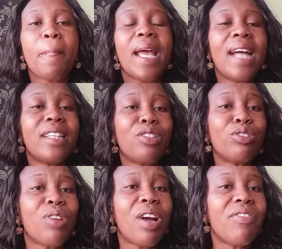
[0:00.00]
And they
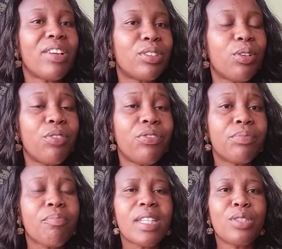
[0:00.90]
used to have a lot of,
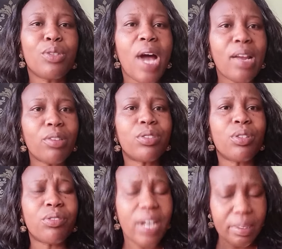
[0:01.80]
you know, a lot
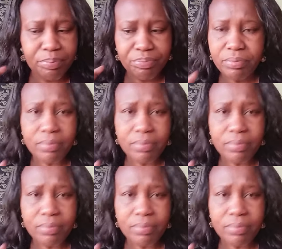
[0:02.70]
of